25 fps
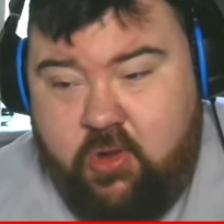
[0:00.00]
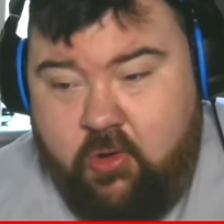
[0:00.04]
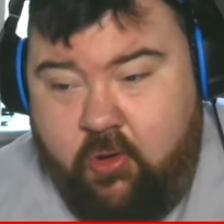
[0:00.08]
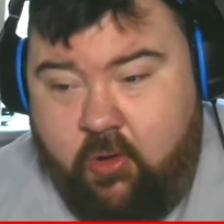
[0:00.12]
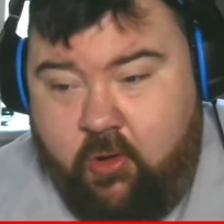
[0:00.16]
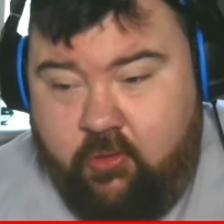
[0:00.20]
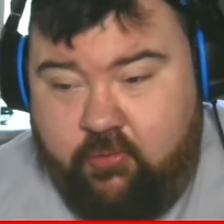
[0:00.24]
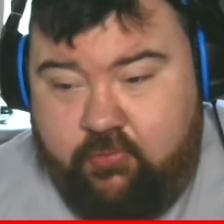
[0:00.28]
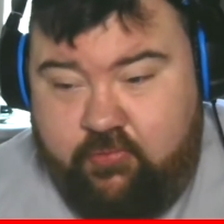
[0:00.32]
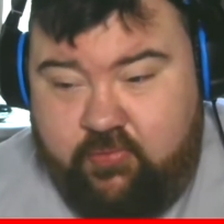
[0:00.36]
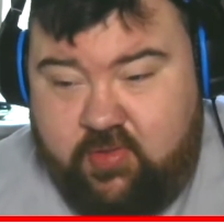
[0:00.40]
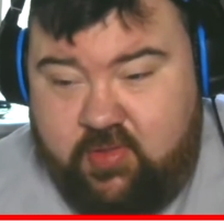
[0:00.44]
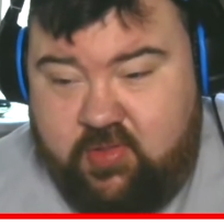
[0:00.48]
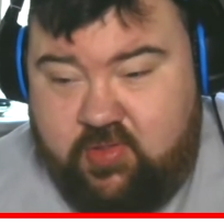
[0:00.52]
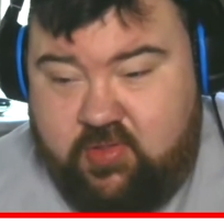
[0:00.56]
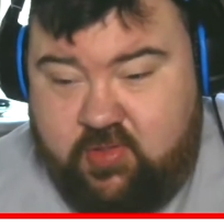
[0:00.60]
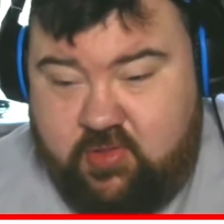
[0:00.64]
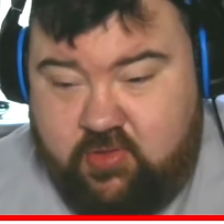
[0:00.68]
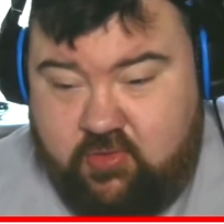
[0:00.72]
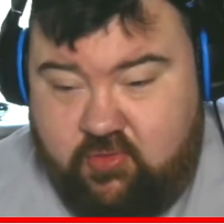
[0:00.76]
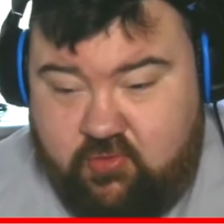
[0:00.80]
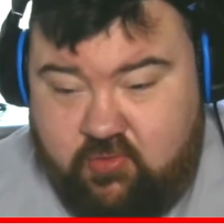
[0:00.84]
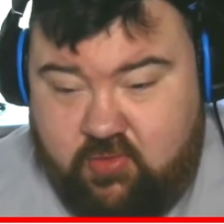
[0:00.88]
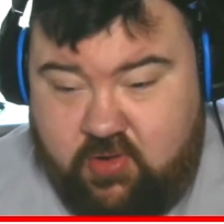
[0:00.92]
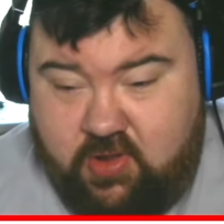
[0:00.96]
on this
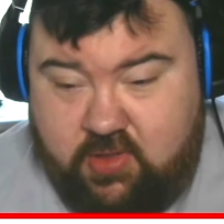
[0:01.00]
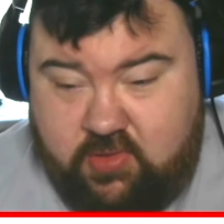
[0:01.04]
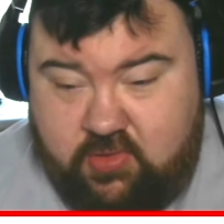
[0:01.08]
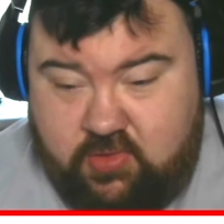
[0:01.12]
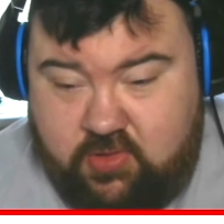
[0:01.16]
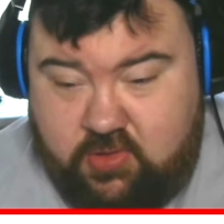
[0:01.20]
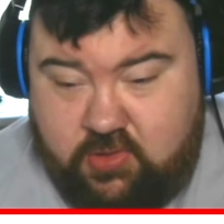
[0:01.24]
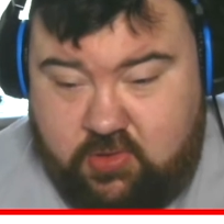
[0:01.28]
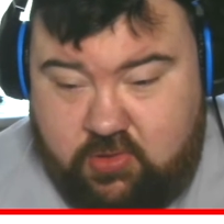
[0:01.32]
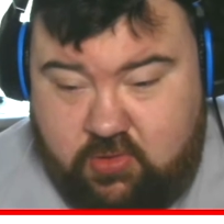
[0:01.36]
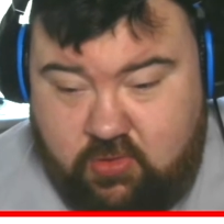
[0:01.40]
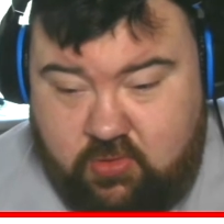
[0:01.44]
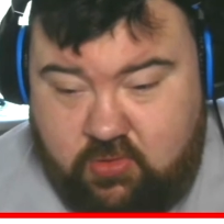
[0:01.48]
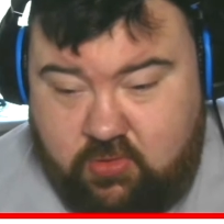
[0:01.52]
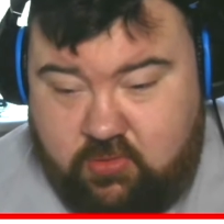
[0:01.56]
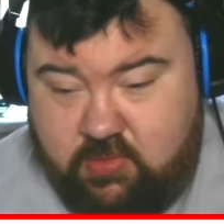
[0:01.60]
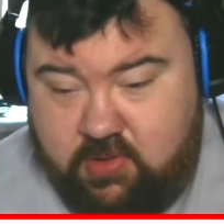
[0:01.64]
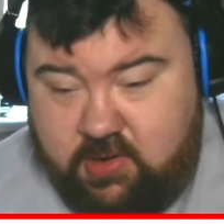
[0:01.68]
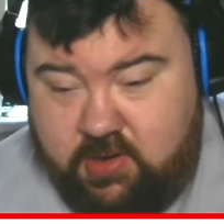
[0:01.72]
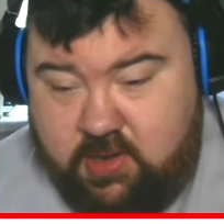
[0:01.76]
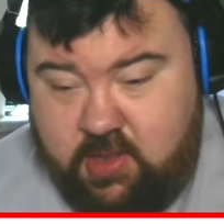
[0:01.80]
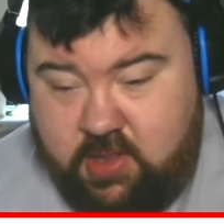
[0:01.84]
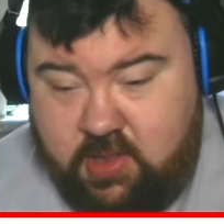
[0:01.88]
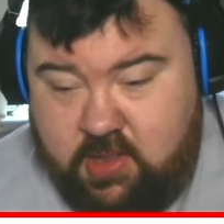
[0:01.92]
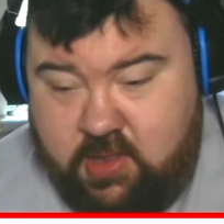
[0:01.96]
grind to
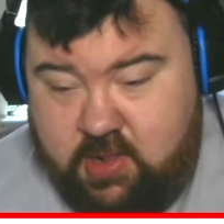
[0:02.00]
glory.